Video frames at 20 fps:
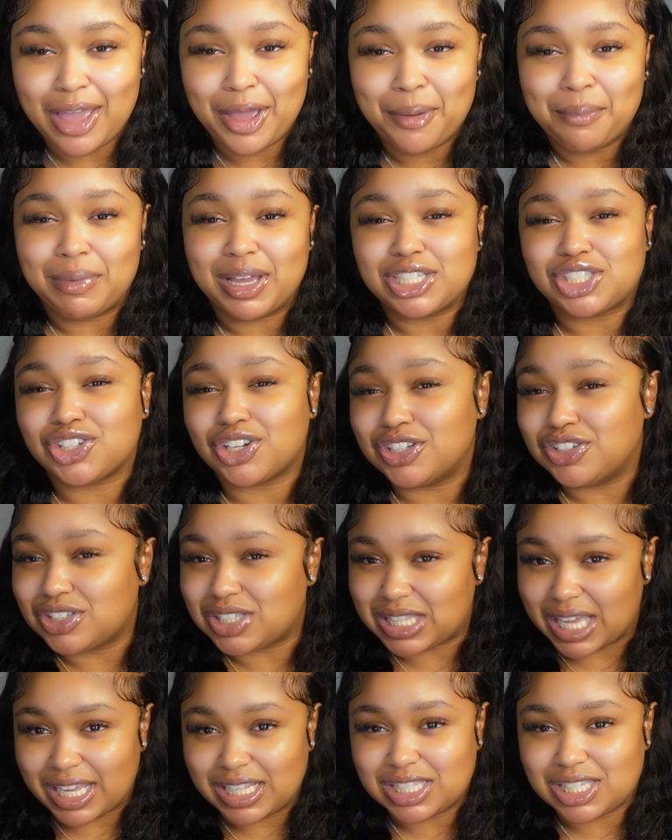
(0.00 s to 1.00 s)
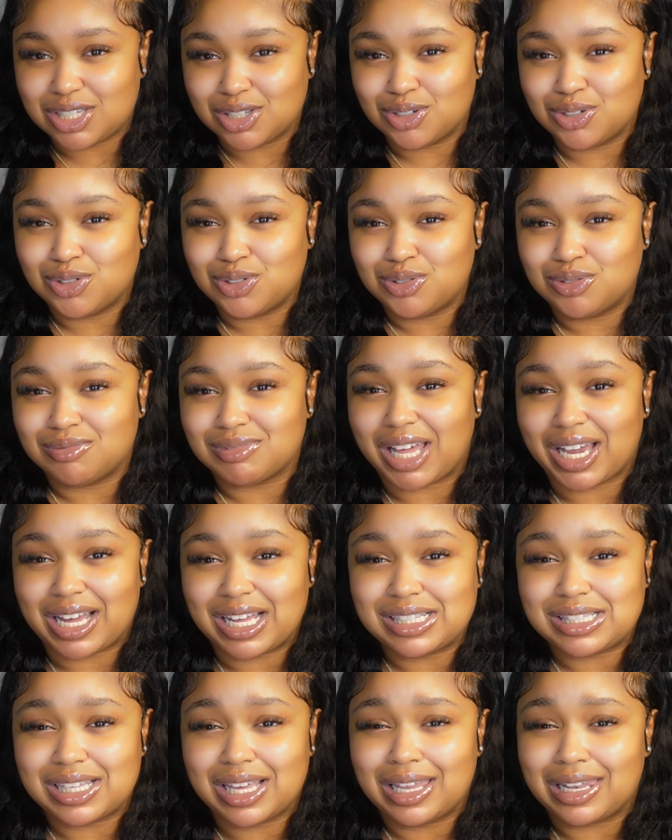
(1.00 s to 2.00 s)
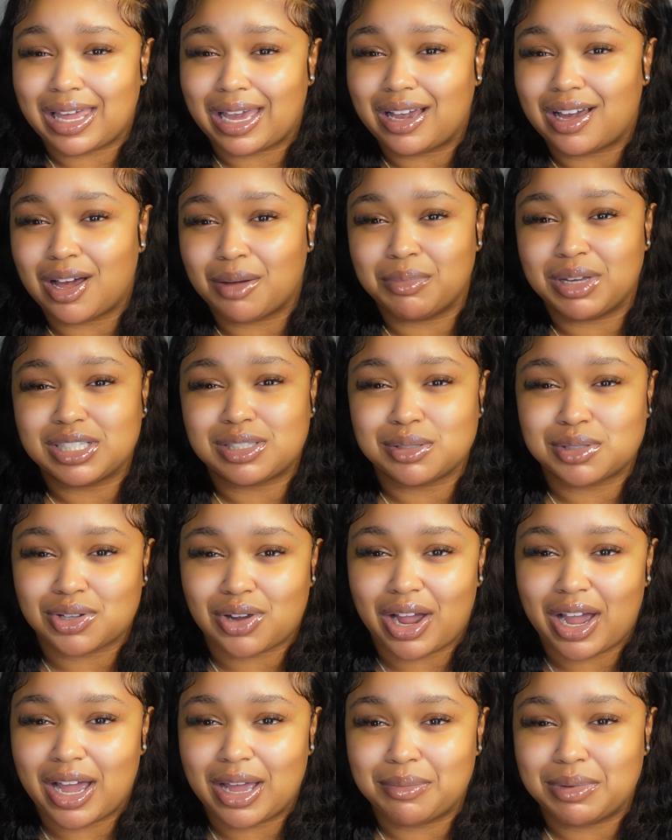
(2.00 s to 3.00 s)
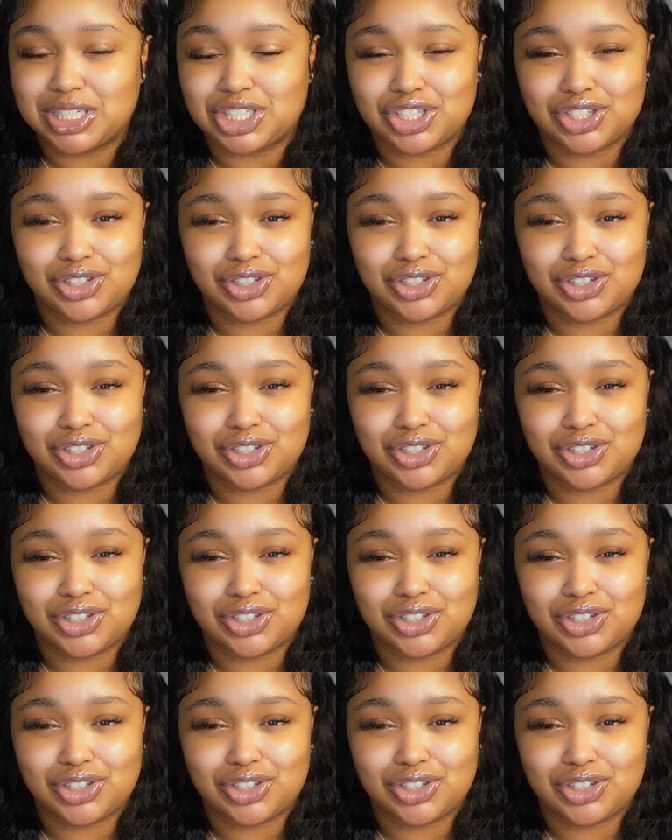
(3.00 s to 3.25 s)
Make sure you stay tuned. Like I said, like, comment, and subscribe. It's